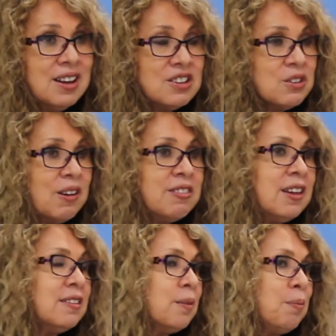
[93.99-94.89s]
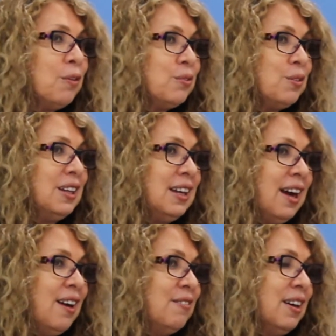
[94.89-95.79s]
So I think they both really
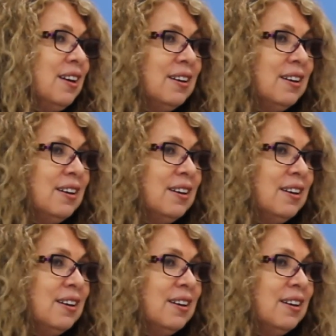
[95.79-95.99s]
have